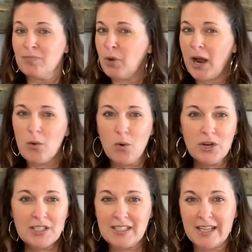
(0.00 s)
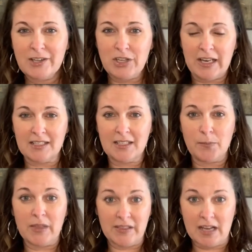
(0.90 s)
Prioritization is
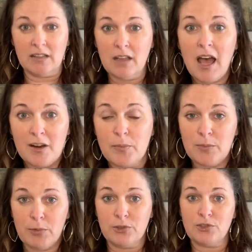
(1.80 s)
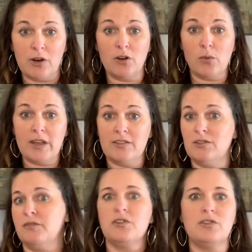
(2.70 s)
something that a lot of people struggle with. So
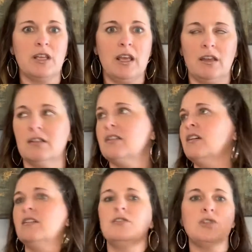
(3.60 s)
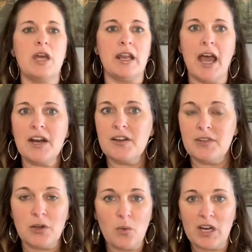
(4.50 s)
if you're saying, oh, Jen, I don't
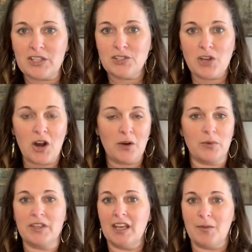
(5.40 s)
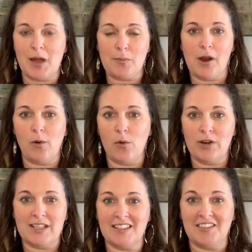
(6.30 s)
even know where to start with getting my
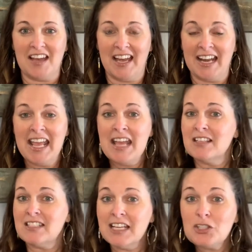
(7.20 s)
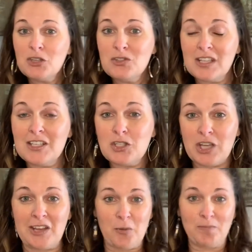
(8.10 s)
priorities in line, stay tuned to this
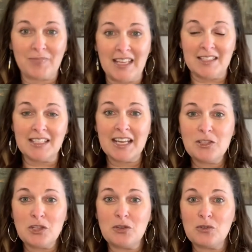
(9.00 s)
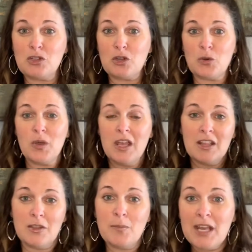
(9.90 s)
channel and stay tuned to
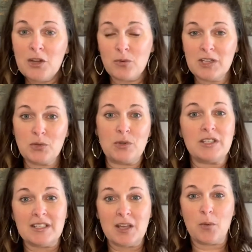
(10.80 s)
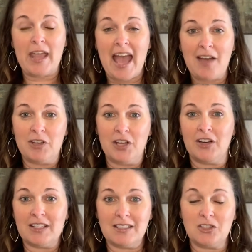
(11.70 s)
the many resources that we have here
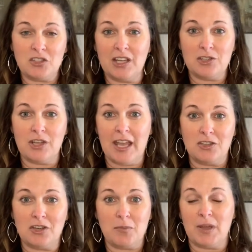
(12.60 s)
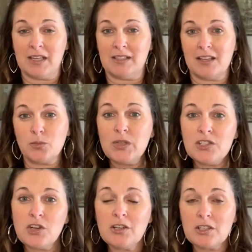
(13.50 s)
at Essential Education, because as we
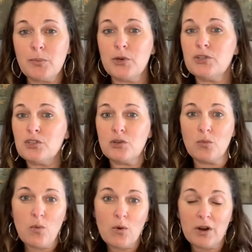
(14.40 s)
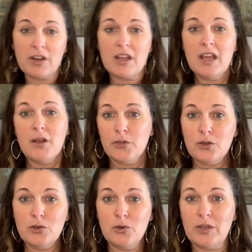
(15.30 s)
start to push toward the
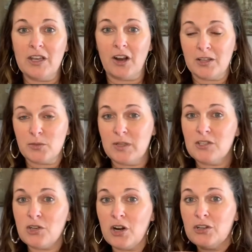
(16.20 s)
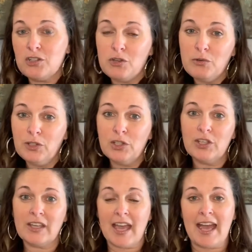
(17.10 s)
new year, as we start to
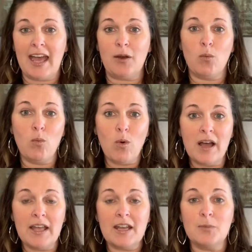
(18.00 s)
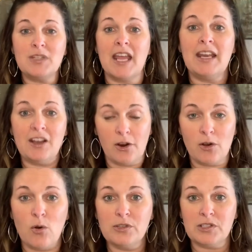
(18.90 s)
look at what obtaining our
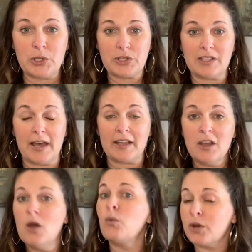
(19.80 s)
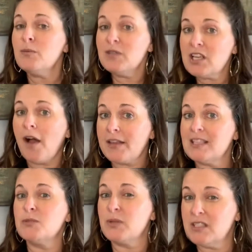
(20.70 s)
goals looks like, we're going to be
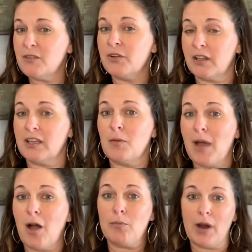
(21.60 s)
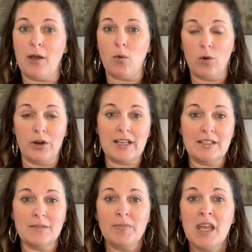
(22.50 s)
talking specifically about
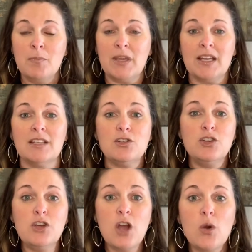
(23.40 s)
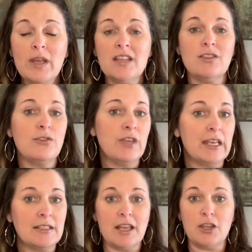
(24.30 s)
priorities, because knowing the
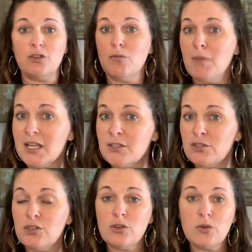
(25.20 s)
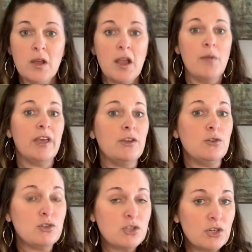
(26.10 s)
things that you must do, that you
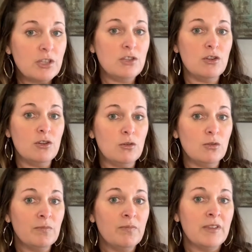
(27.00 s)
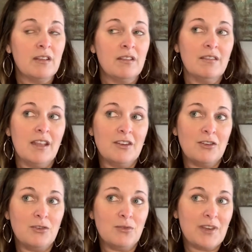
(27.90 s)
should do, that
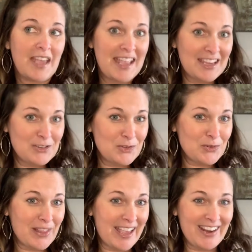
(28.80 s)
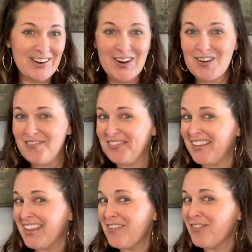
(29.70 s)
you can do later
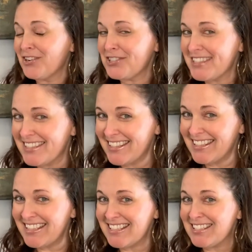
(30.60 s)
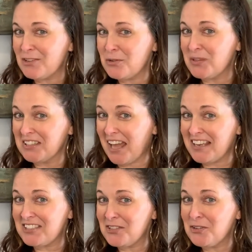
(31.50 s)
versus the things that you would
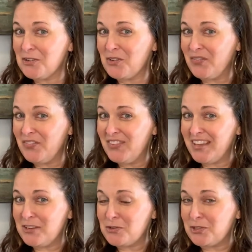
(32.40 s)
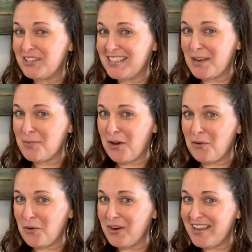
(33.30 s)
like to do that usually take
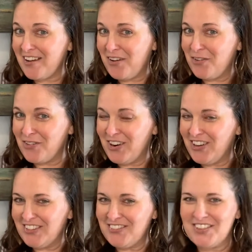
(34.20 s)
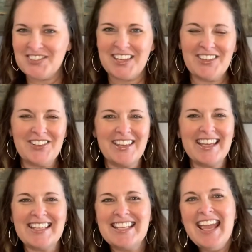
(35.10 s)
priority over all of those other
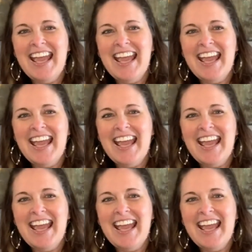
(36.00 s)
things.